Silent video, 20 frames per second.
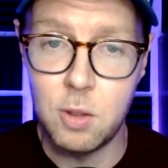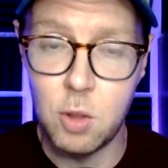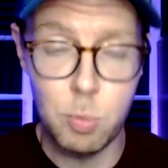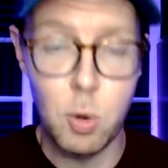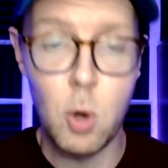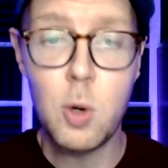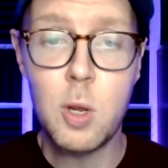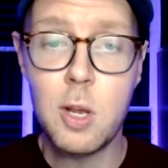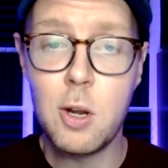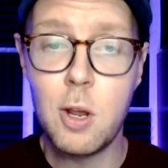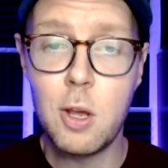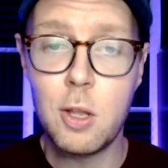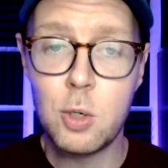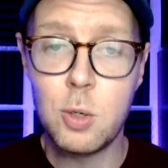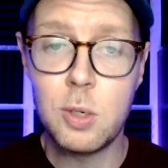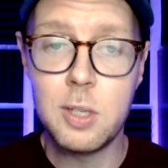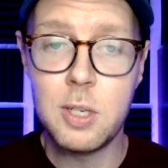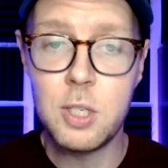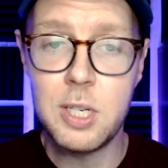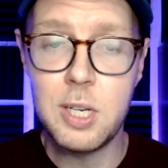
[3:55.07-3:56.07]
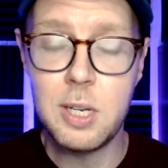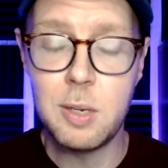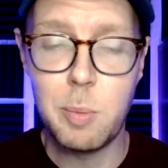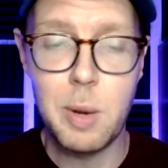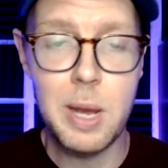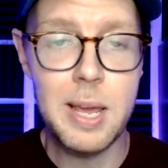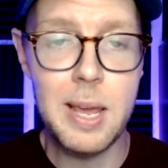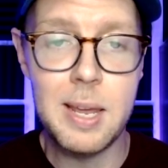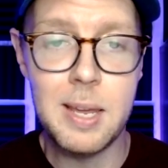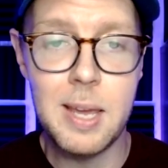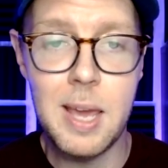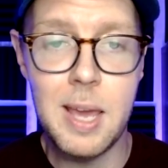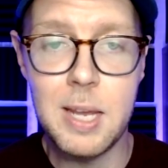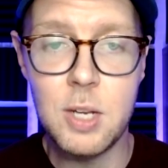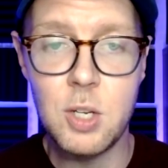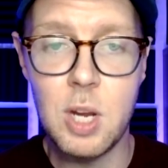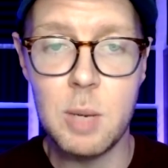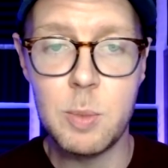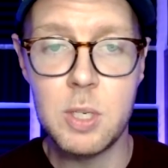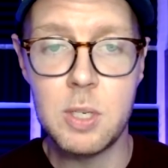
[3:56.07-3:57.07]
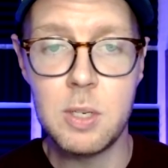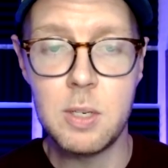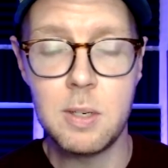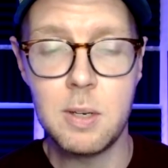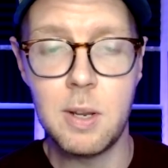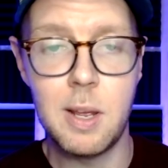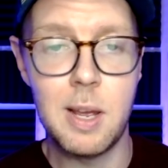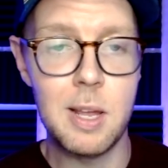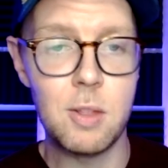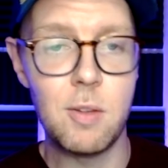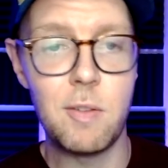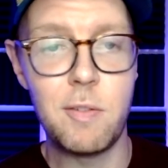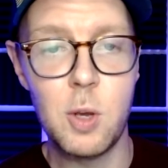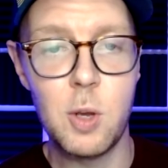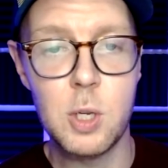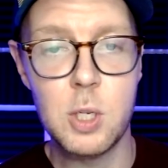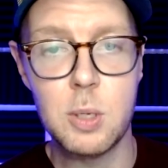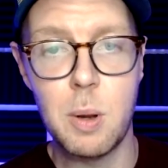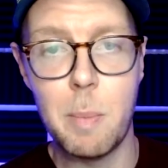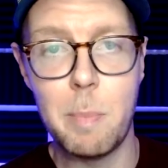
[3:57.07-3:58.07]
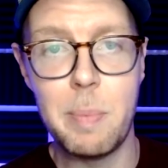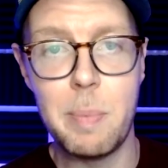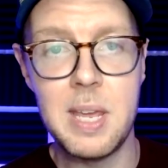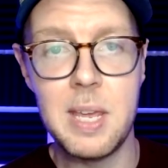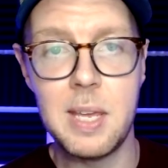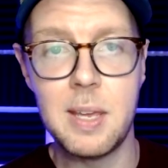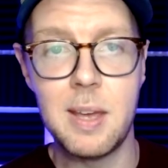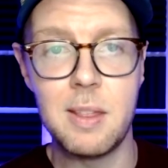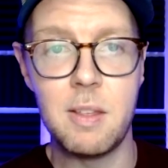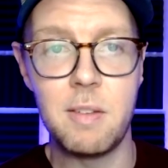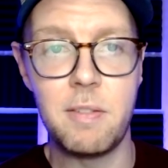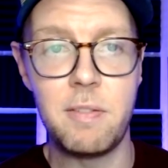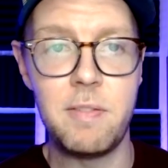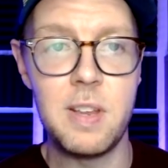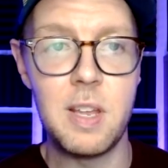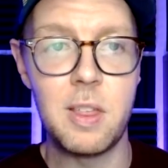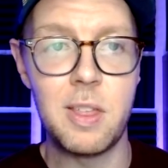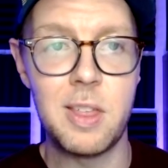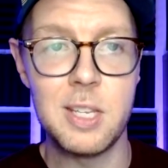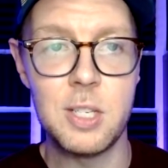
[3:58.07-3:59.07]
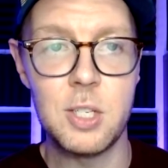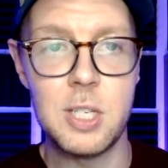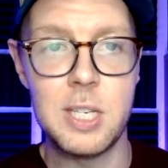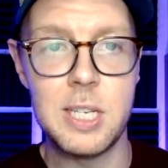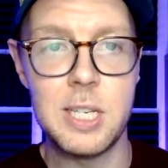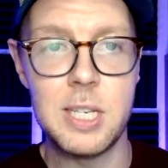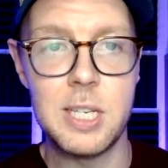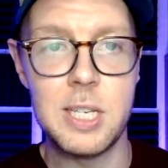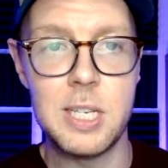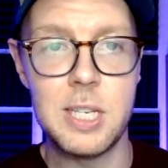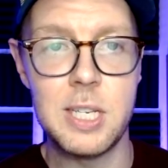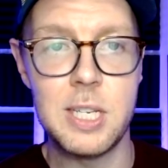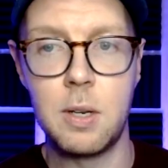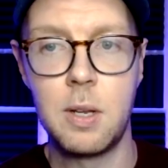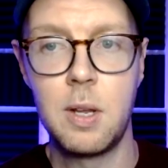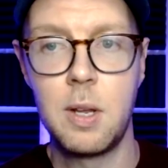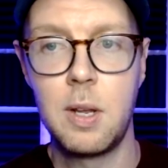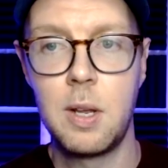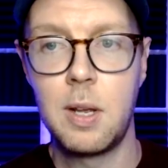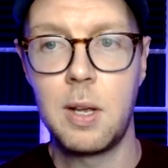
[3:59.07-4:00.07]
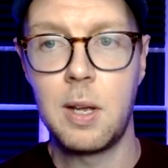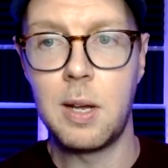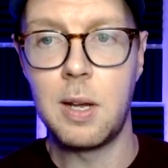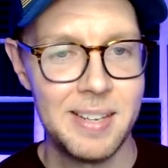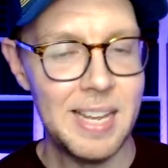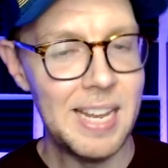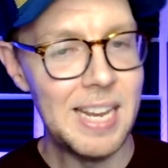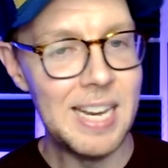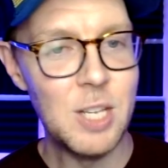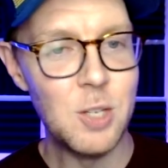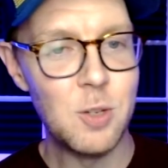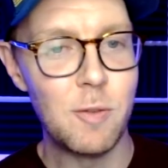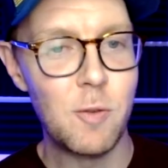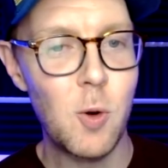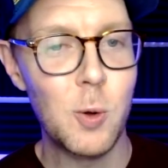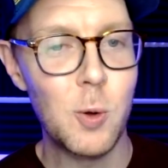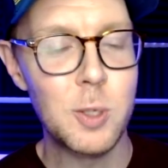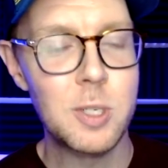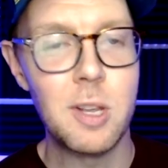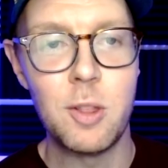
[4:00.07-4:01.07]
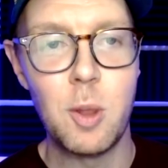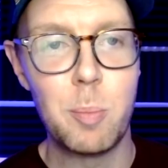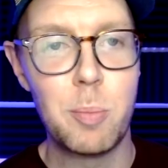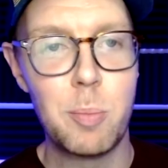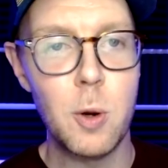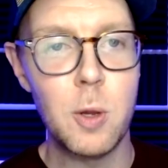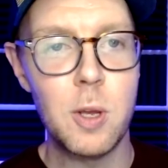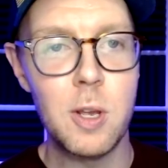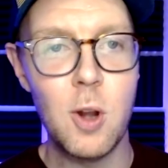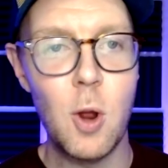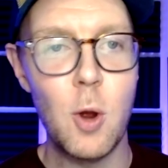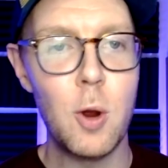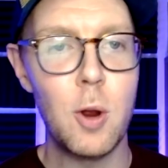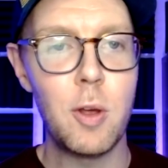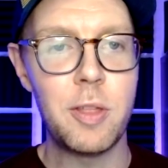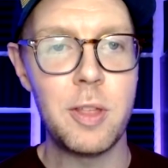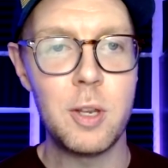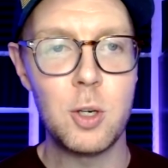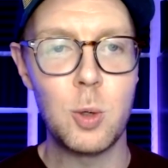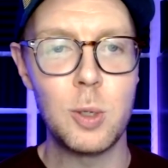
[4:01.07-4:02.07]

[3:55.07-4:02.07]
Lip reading: the Broken Earth trilogy by N.K. Jemisin, the first being the 5th season. It is, of course, the Broken Earth